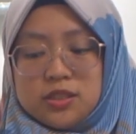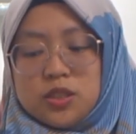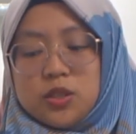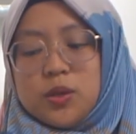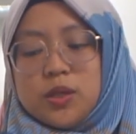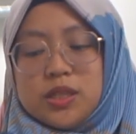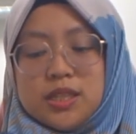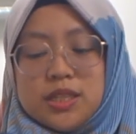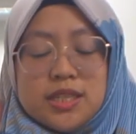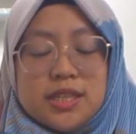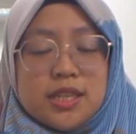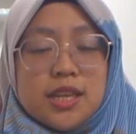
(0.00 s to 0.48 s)
So
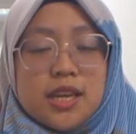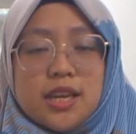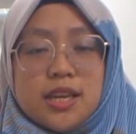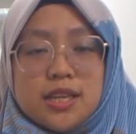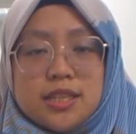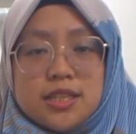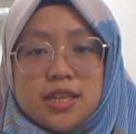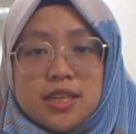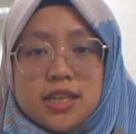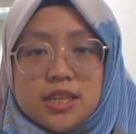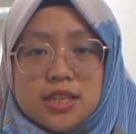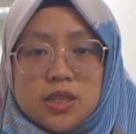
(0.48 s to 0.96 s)
in this
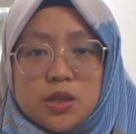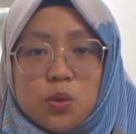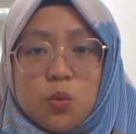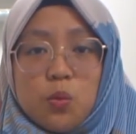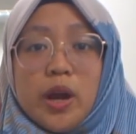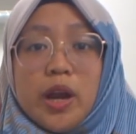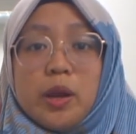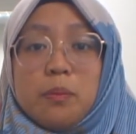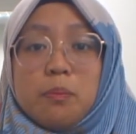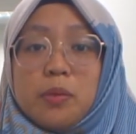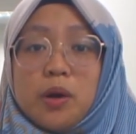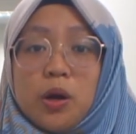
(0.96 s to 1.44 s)
case, it is a
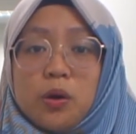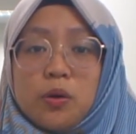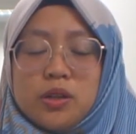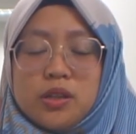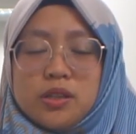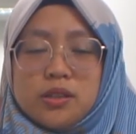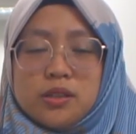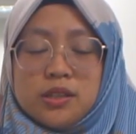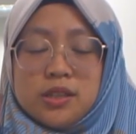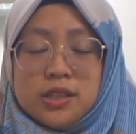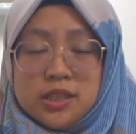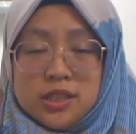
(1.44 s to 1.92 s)
white
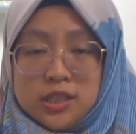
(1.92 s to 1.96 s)
powder.